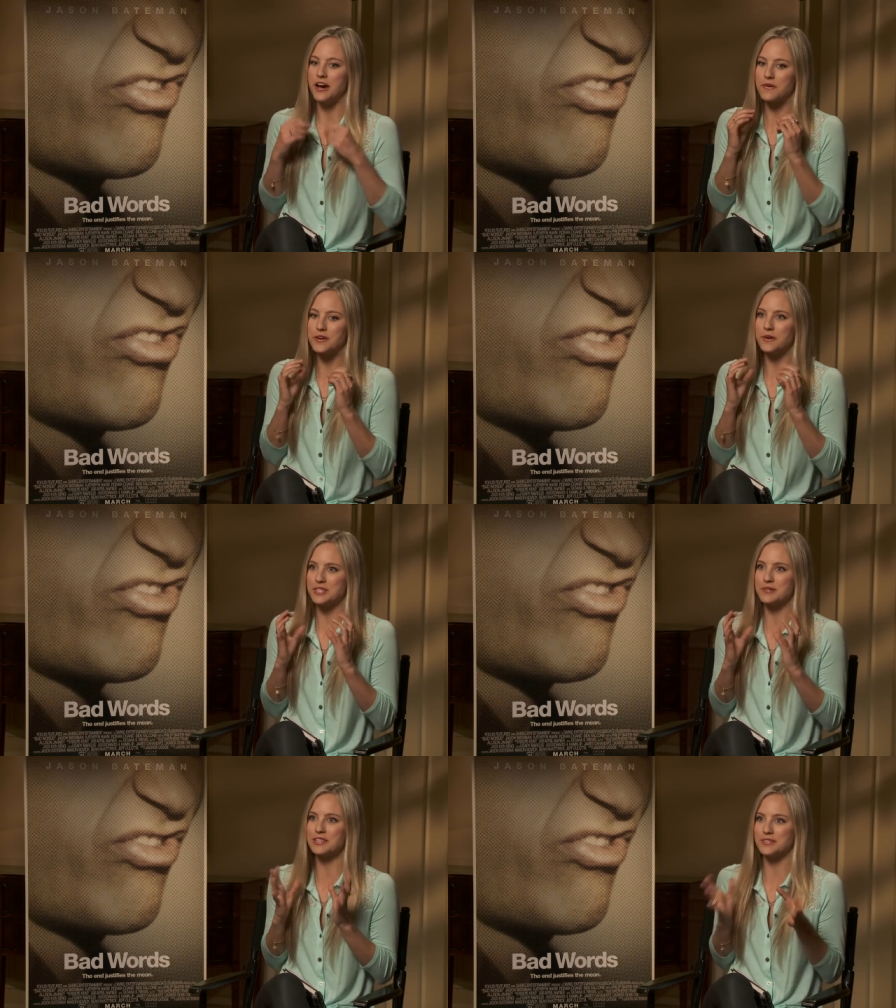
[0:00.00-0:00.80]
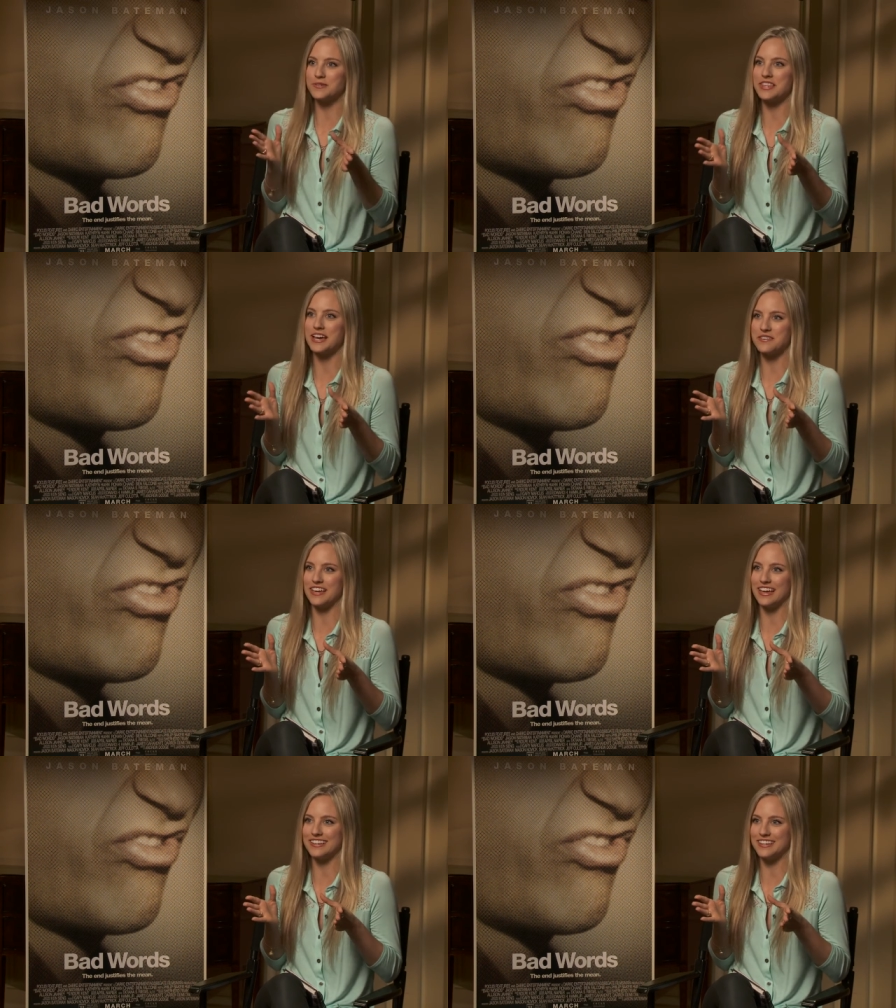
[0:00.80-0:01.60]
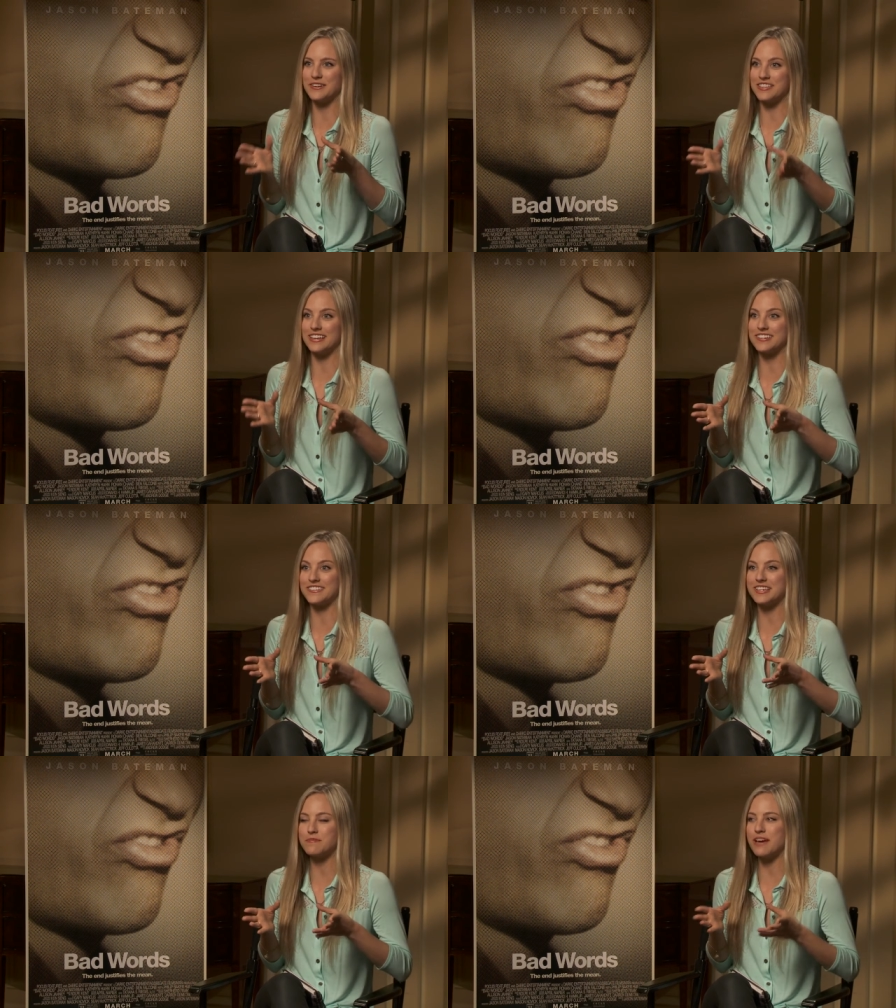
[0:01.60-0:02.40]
oh no, is he really doing that with that, you know, with that little kid?